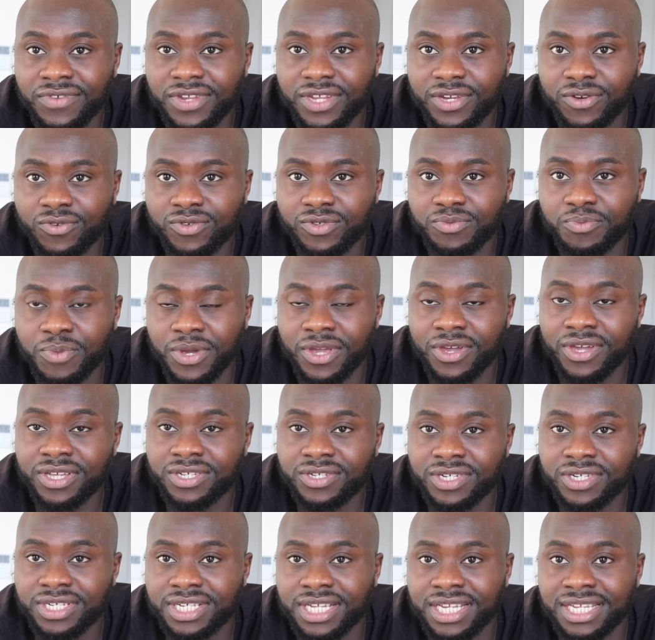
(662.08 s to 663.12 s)
videos but you're
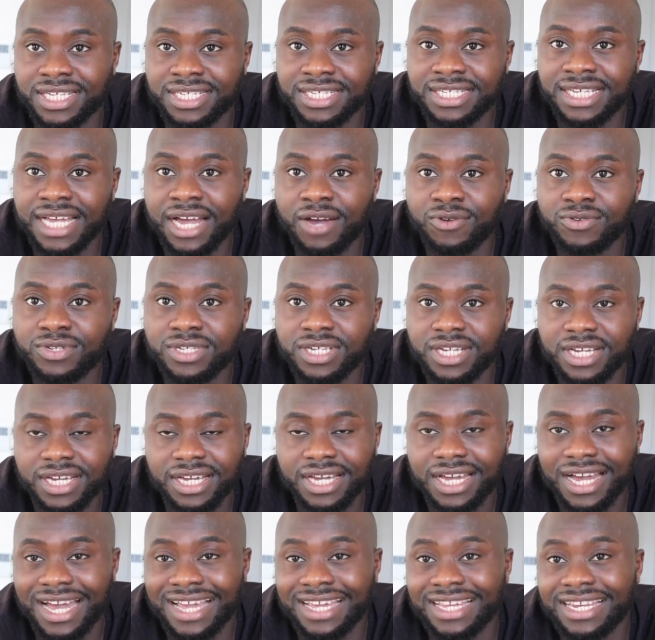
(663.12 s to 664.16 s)
interested in sounds,
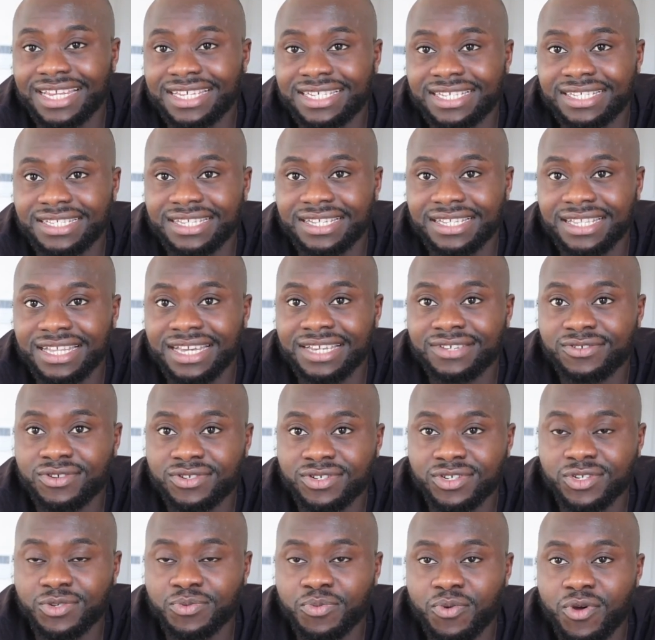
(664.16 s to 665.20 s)
and you listen to things
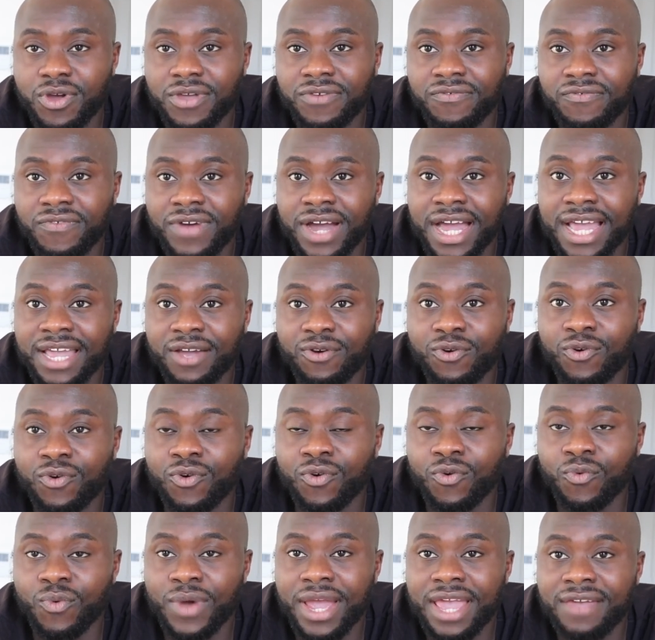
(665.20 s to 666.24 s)
such as Spotify
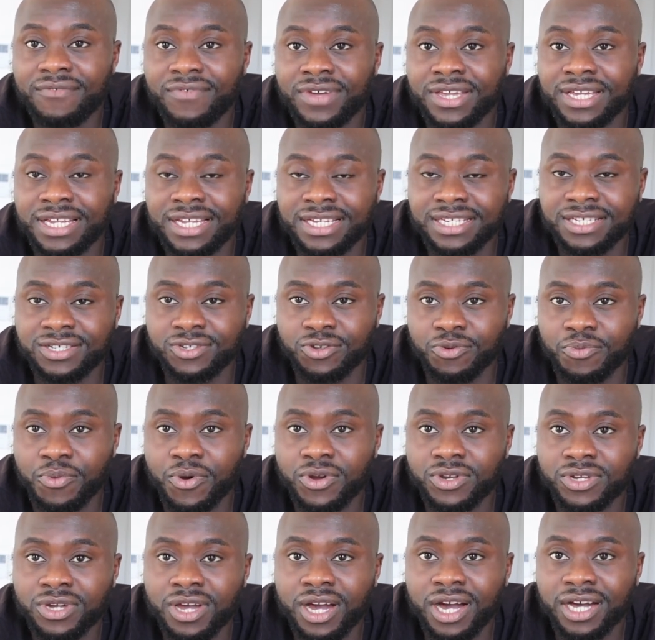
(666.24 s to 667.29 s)
or wherever you listen to
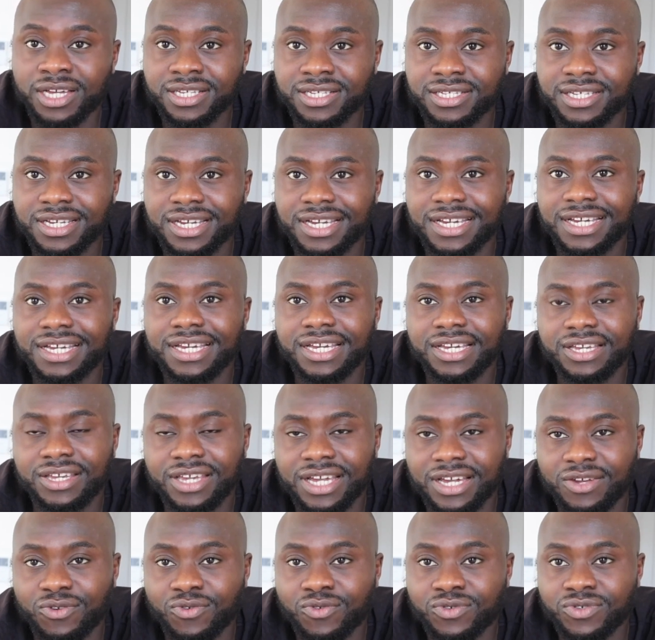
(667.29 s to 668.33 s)
podcasts,
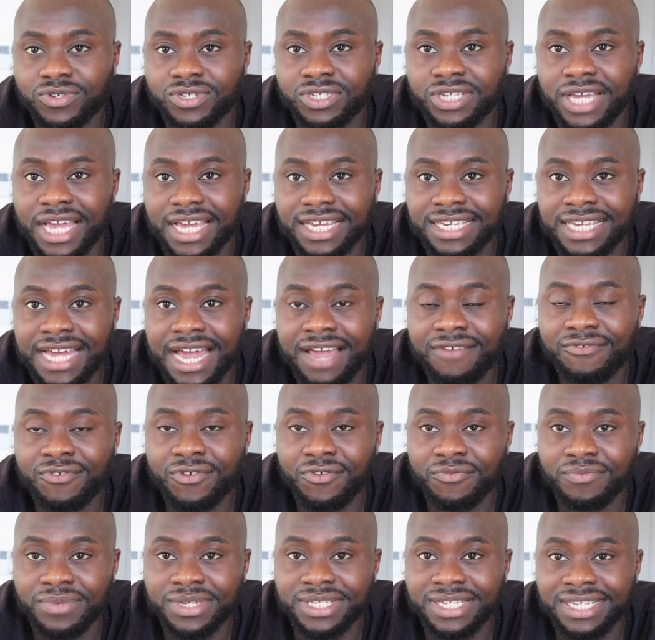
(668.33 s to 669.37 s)
you can also check
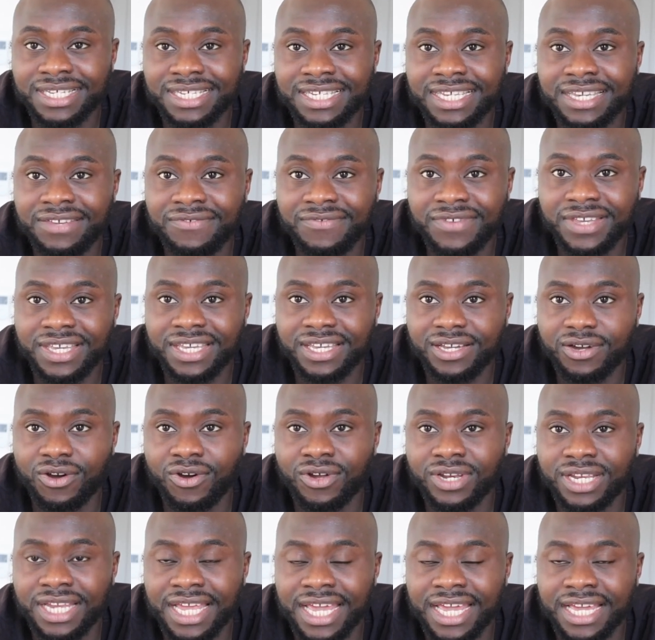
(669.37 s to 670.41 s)
Diary of Mr. CV
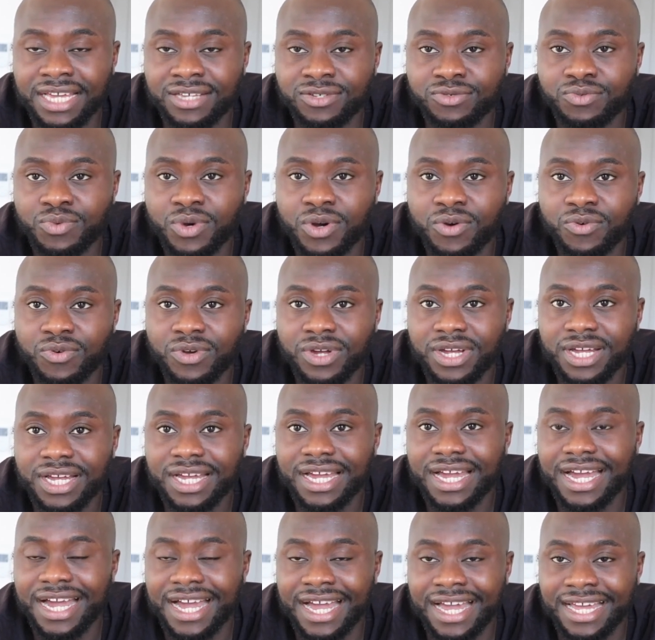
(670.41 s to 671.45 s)
on there as well.
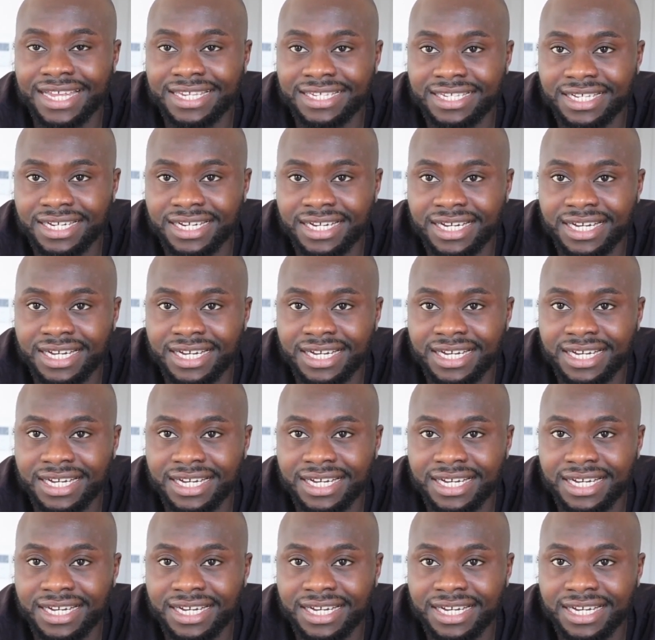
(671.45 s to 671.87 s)
And